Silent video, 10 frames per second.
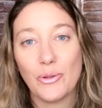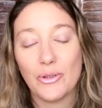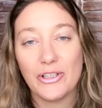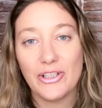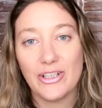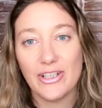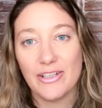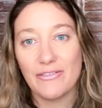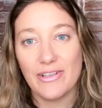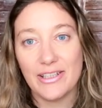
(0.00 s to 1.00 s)
going
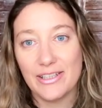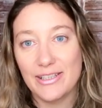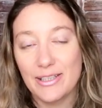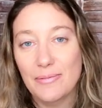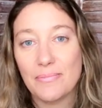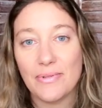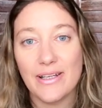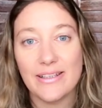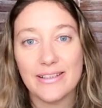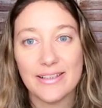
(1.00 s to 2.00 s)
very deep
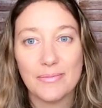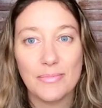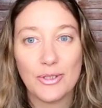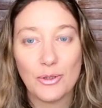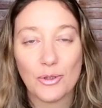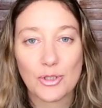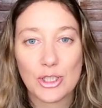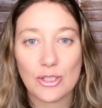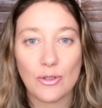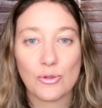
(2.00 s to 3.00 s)
and
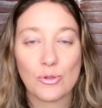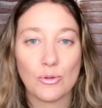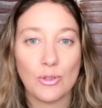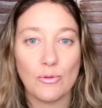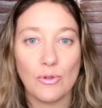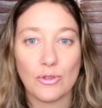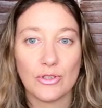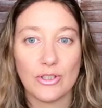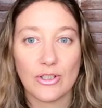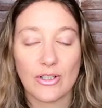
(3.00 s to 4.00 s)
because also the
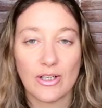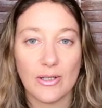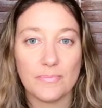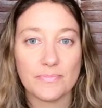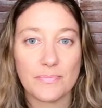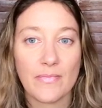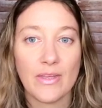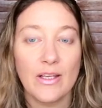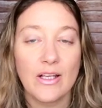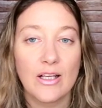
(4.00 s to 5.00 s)
water um,
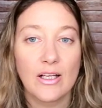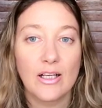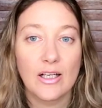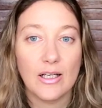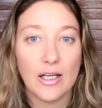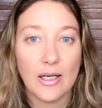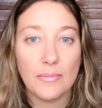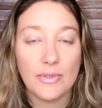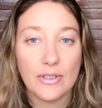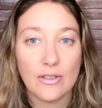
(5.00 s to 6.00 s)
uh,
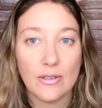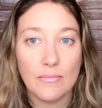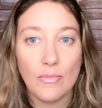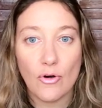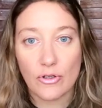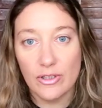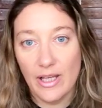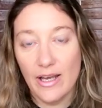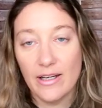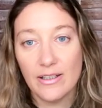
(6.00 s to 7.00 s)
become more
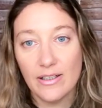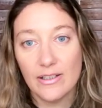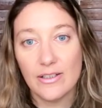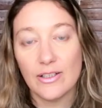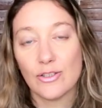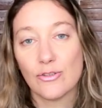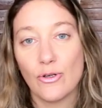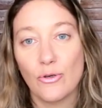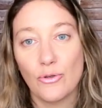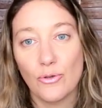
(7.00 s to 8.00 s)
dark, uh,
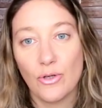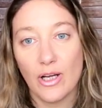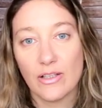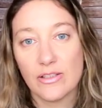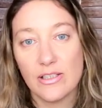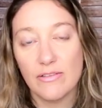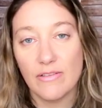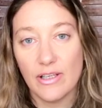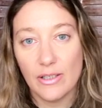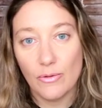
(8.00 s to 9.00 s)
so you can't see
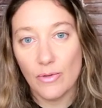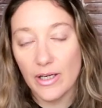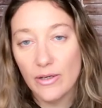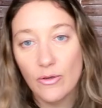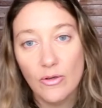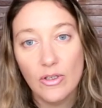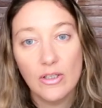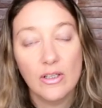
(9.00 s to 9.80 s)
very well.